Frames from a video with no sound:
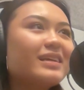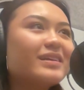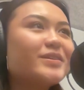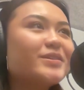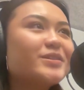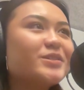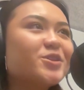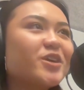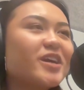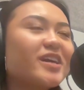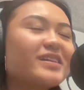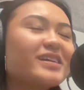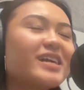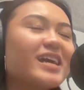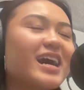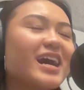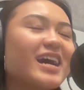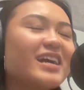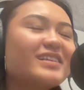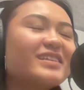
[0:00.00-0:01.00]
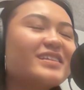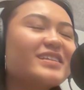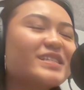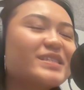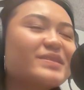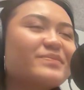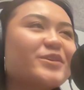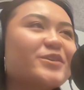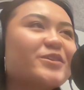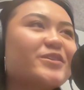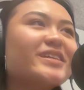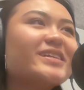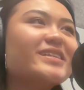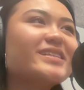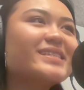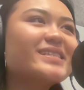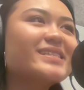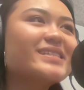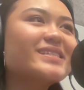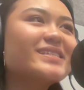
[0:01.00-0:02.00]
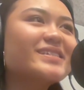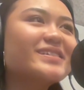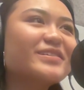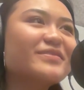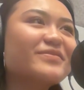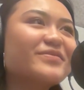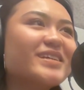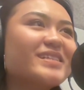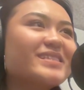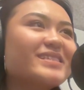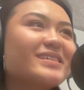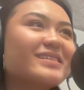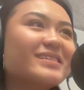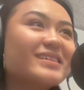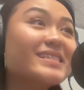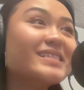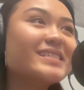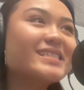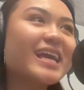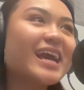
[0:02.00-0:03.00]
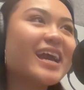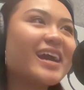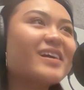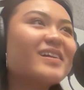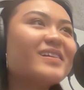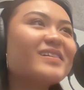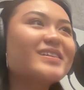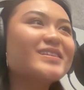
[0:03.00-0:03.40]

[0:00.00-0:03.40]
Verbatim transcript: Australia hadn't experienced an event to this scale.